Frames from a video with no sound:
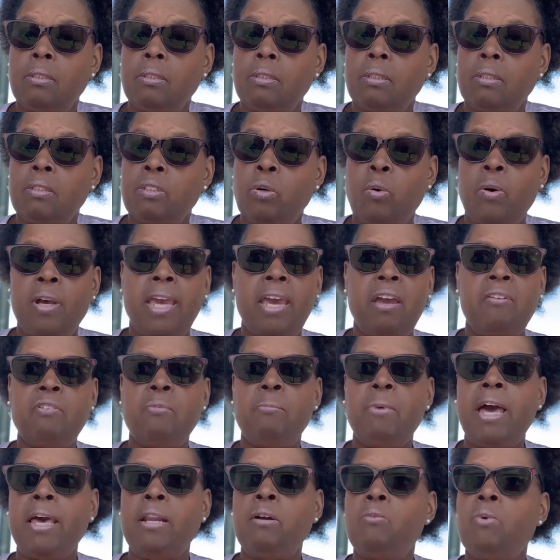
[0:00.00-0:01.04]
So
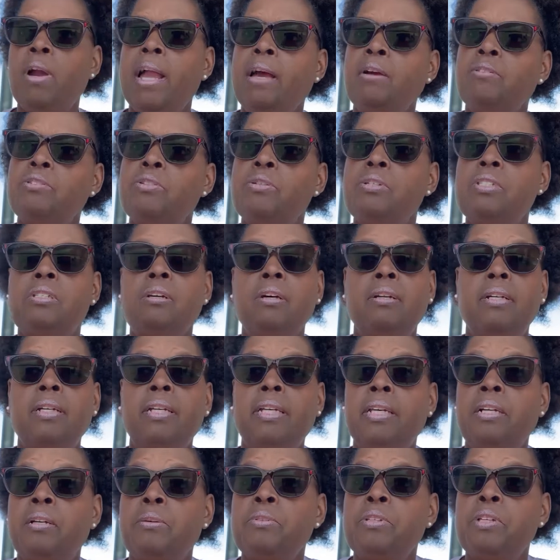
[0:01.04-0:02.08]
everybody around you is going to
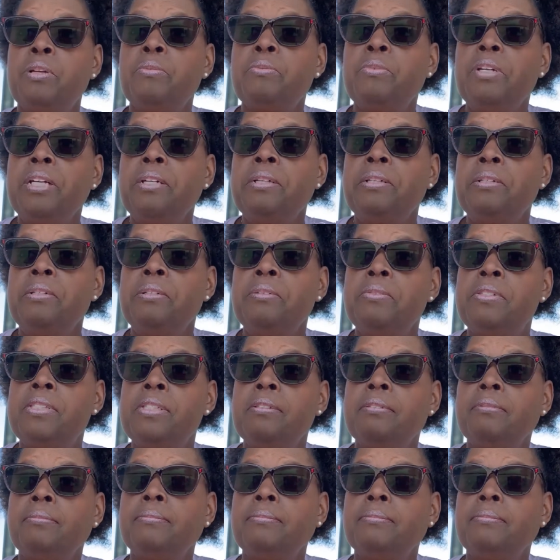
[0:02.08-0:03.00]
get on your nerves.